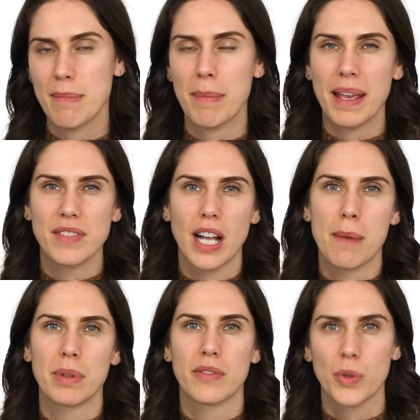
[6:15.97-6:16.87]
maybe gives a
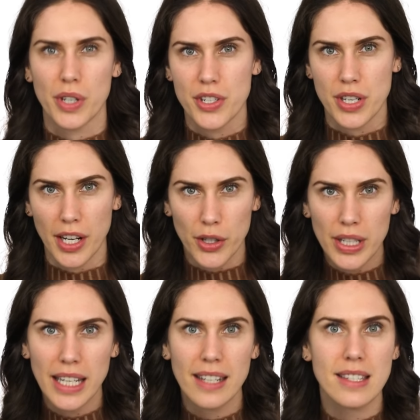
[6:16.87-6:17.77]
couple of nourishing
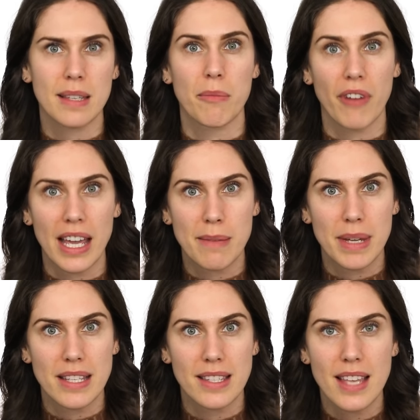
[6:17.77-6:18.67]
ingredients, some
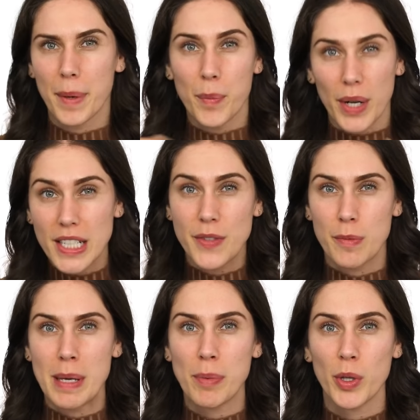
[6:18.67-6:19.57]
vitamins, but works for
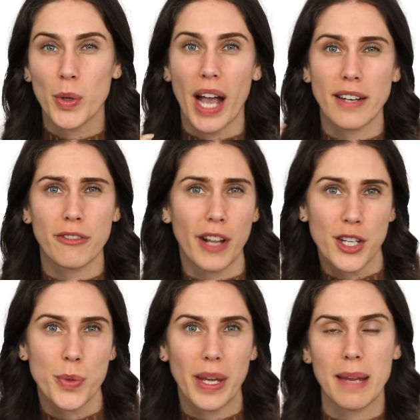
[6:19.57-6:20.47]
people who kind of
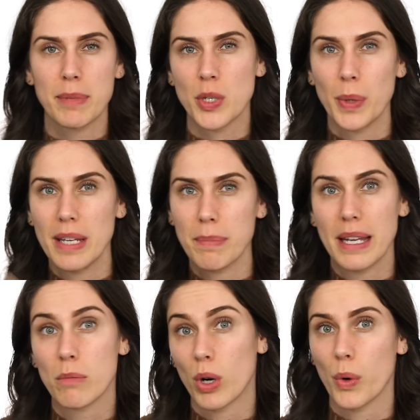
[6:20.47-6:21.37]
fluctuate in between
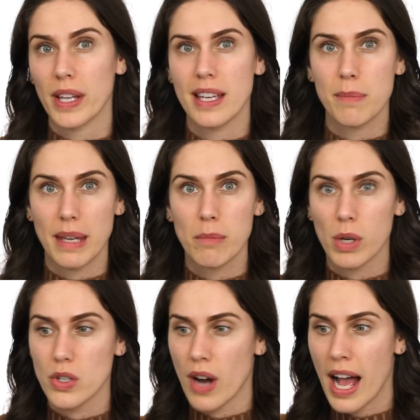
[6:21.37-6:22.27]
being more oily and being
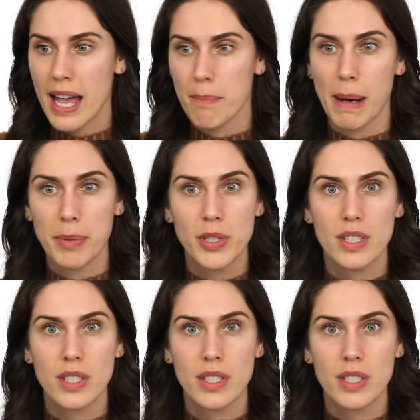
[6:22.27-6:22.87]
more dry. Bubble